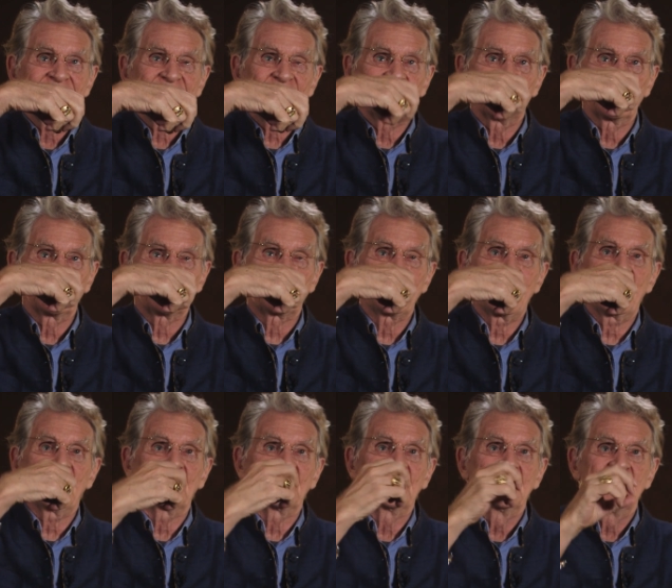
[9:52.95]
gold
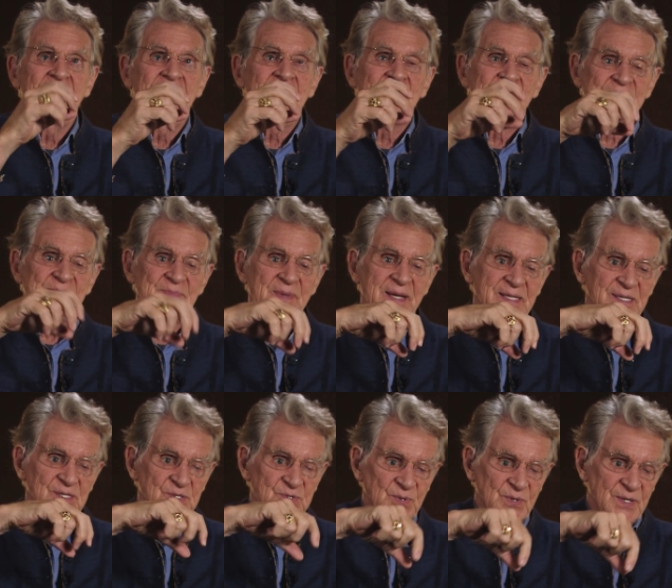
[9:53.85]
crown, was made
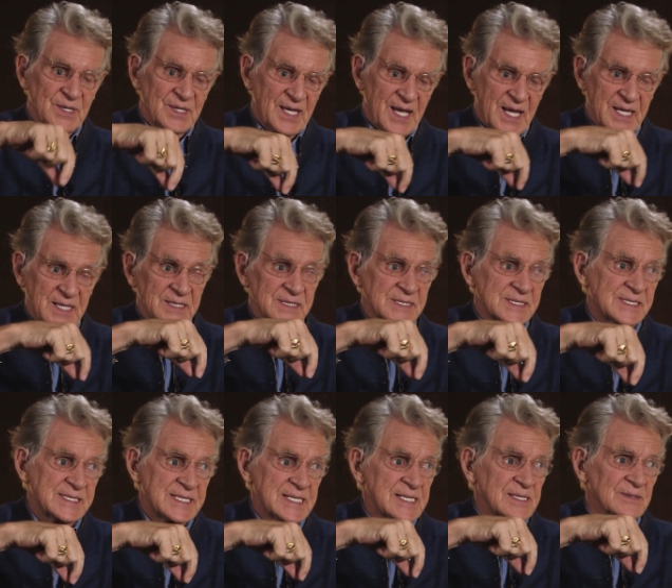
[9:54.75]
into a lion
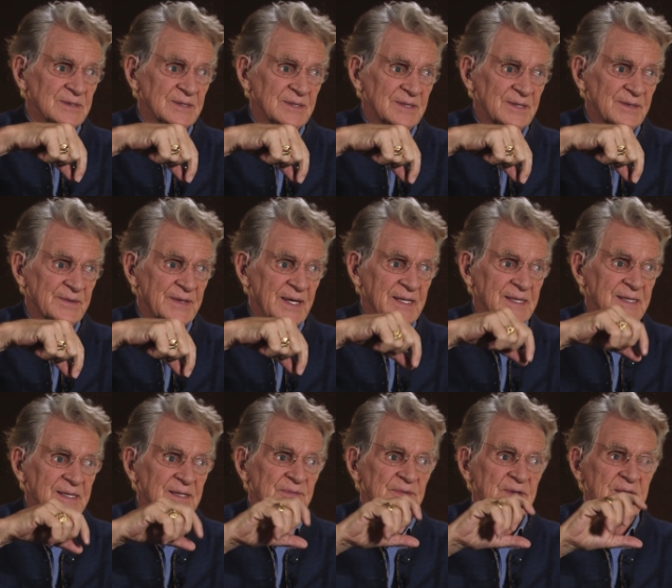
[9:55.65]
seal that
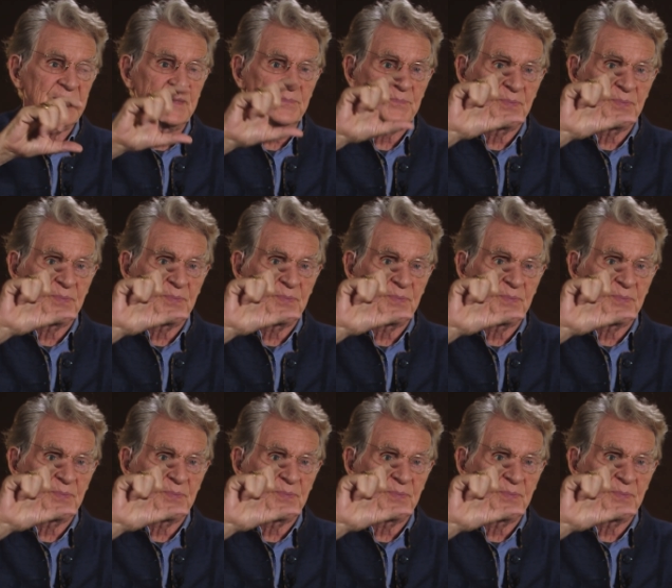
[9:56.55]
if he